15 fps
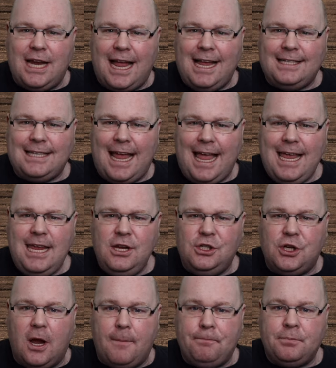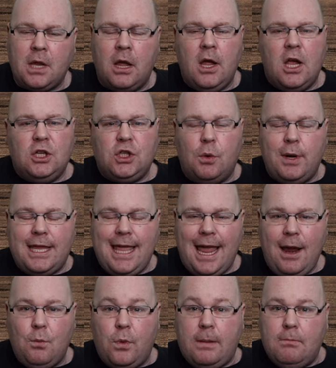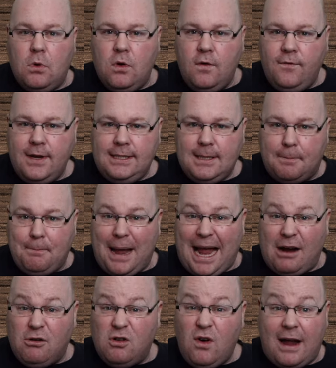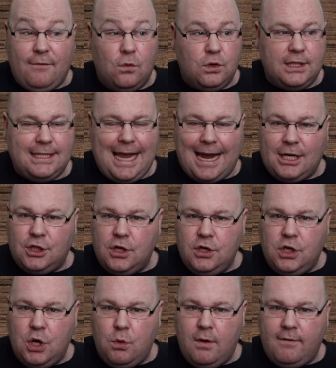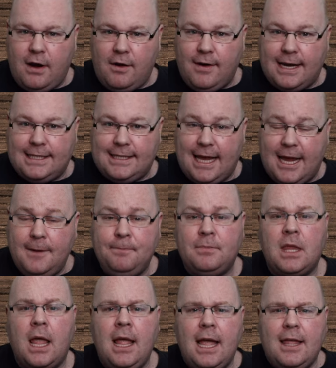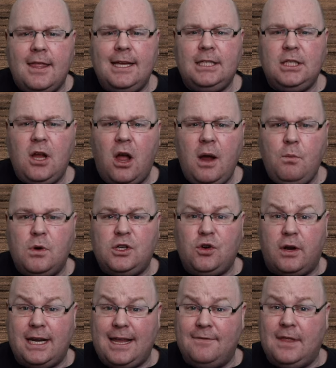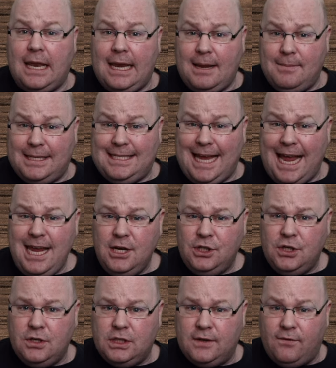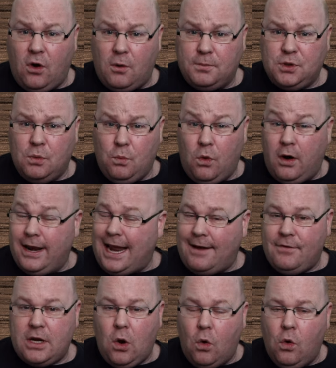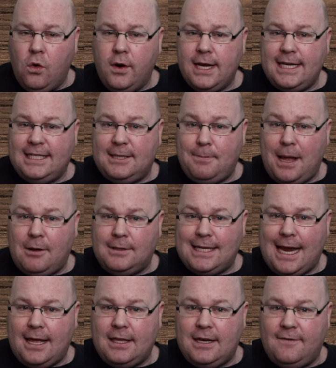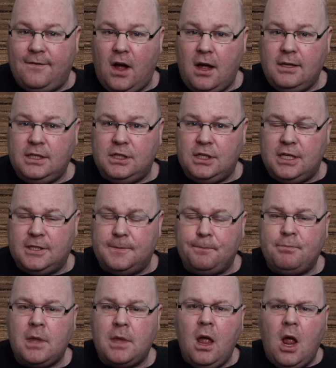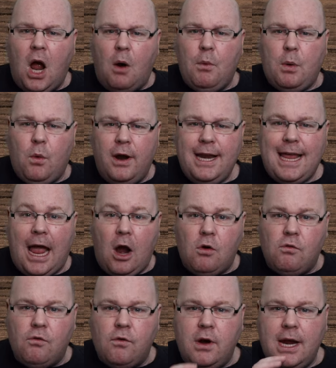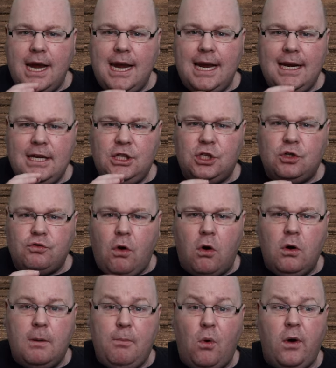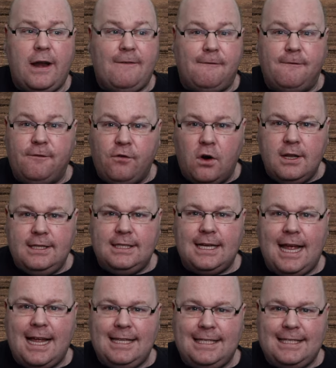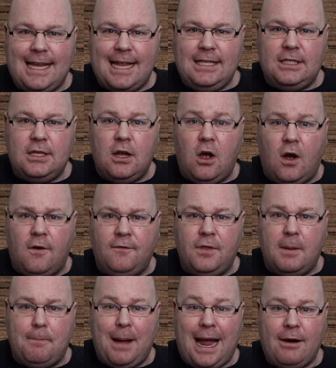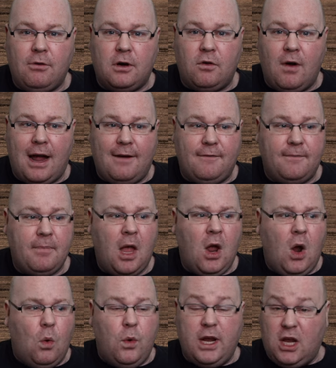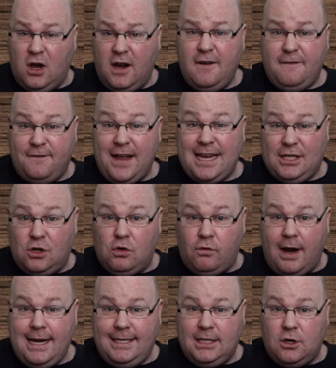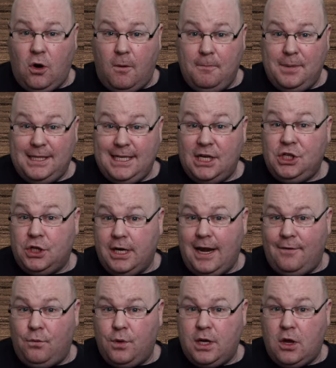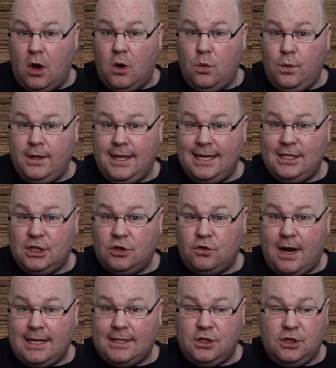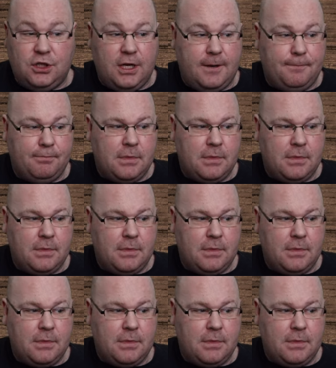as Asia. So again, we move into paragraph or section 2 of our essay. This time we're trying to give the limitations of option 1, having already spelt out the advantages. And we want to get a really strong point front and centre of the paragraph. We're going to face greater competition if we go with this strategy.